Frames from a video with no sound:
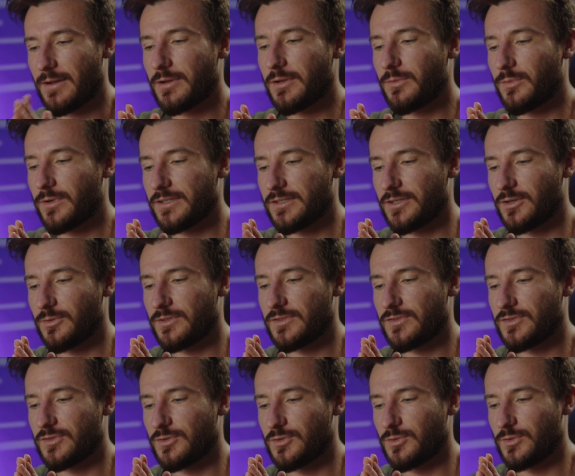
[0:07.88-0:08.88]
what I wanna go
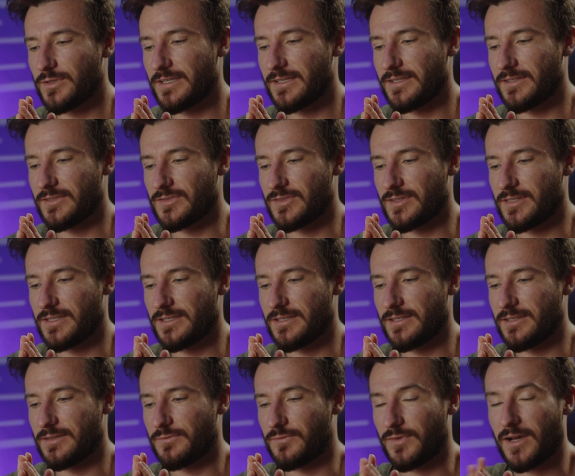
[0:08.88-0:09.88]
into is
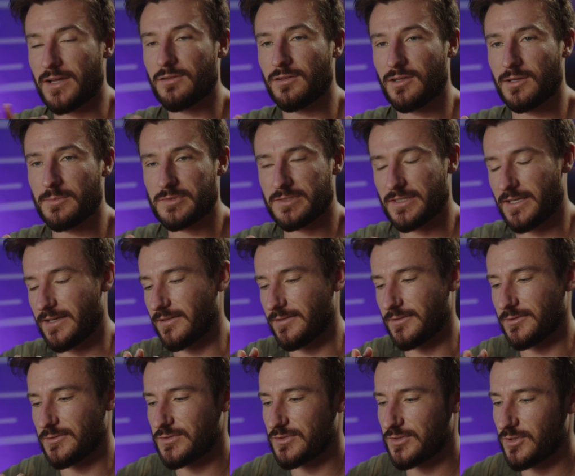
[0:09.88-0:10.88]
the final
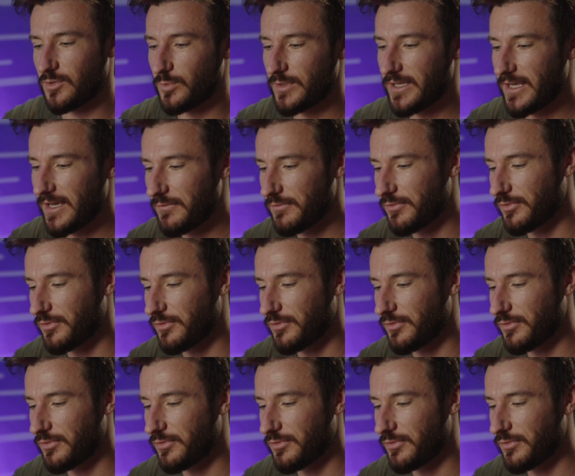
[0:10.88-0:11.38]
upscalers. So we have